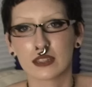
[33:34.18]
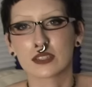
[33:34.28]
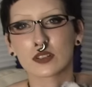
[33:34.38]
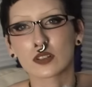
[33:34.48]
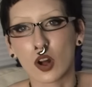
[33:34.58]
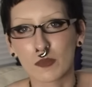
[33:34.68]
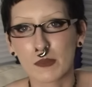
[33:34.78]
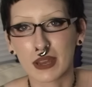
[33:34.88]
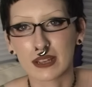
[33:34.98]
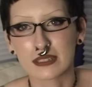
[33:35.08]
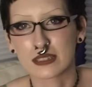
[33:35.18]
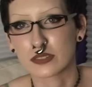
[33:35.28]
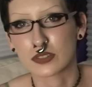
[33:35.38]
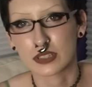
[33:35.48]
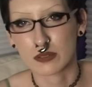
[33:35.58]
These aren't all my bags,
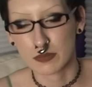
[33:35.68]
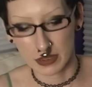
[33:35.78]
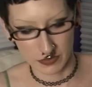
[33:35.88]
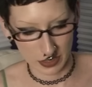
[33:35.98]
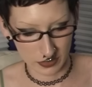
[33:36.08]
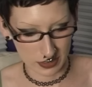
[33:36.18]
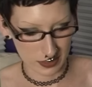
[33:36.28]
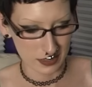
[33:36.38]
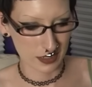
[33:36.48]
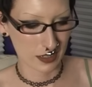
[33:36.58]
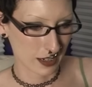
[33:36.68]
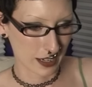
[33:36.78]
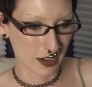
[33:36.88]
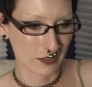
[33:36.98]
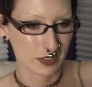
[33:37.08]
these are just some of my favorites. I
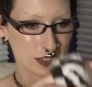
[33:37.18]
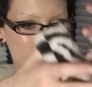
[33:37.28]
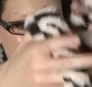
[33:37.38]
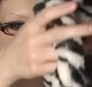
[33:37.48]
have this